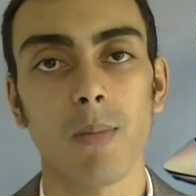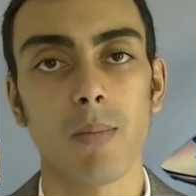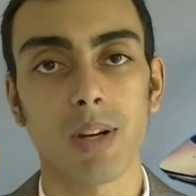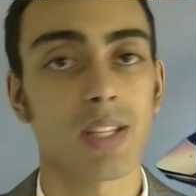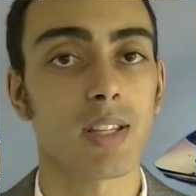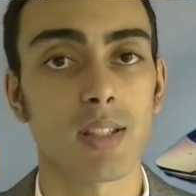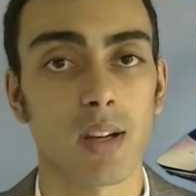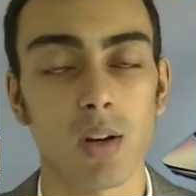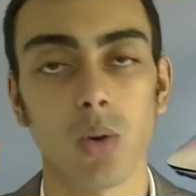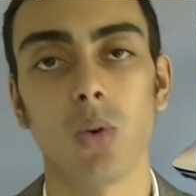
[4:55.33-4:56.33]
my
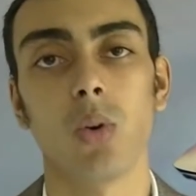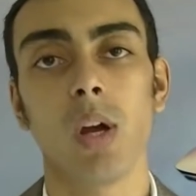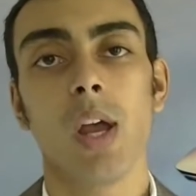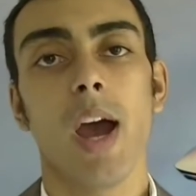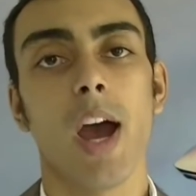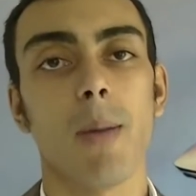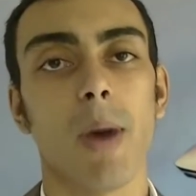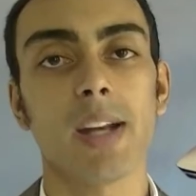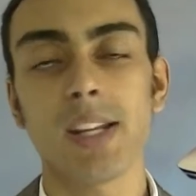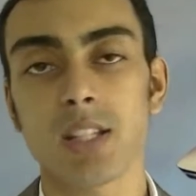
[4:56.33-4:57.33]
sister, or
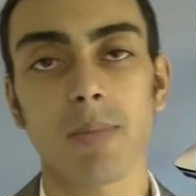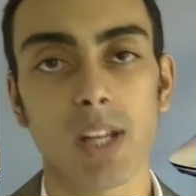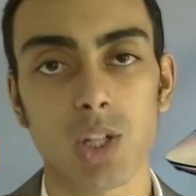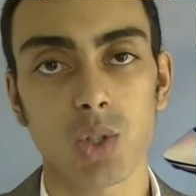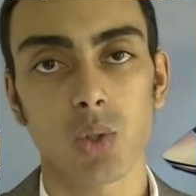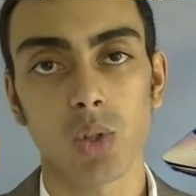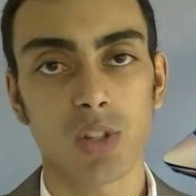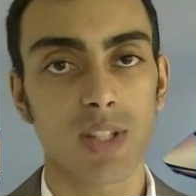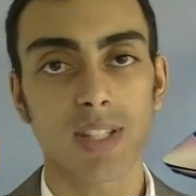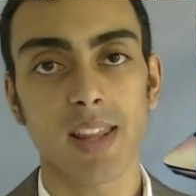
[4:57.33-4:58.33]
I need to make sure
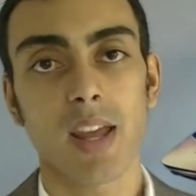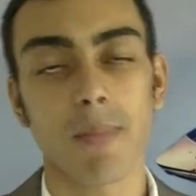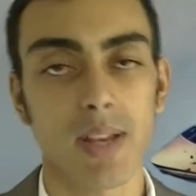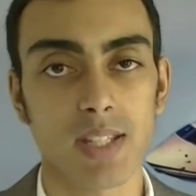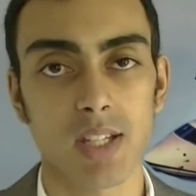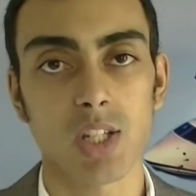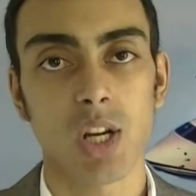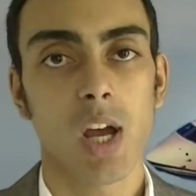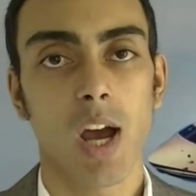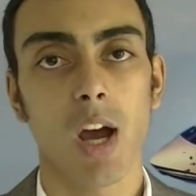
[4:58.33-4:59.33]
to send that message
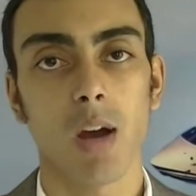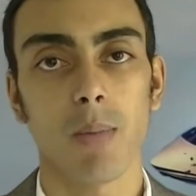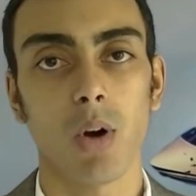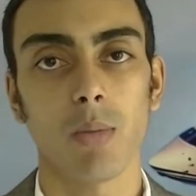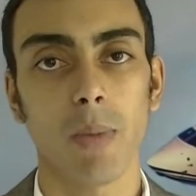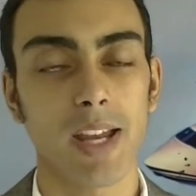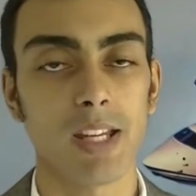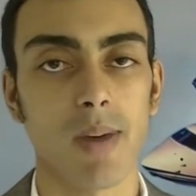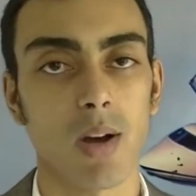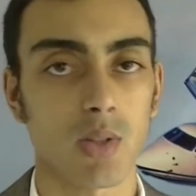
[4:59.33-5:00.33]
on my
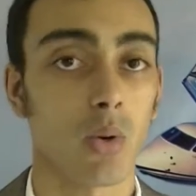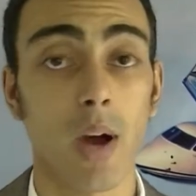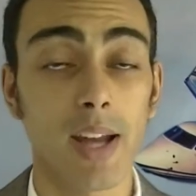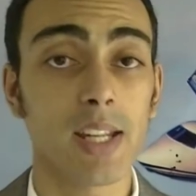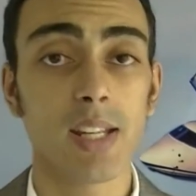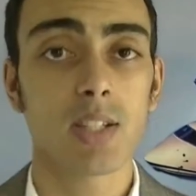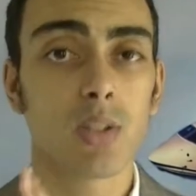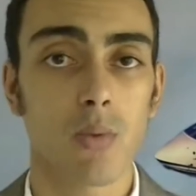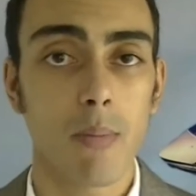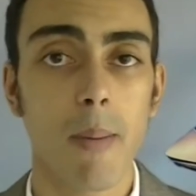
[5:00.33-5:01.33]
emails, or I need
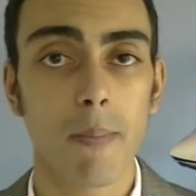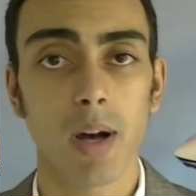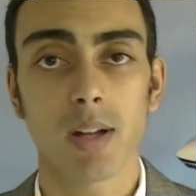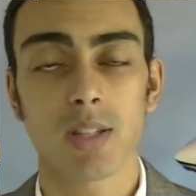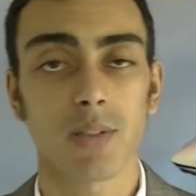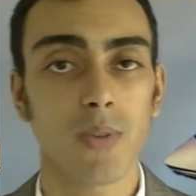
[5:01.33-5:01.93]
to remember to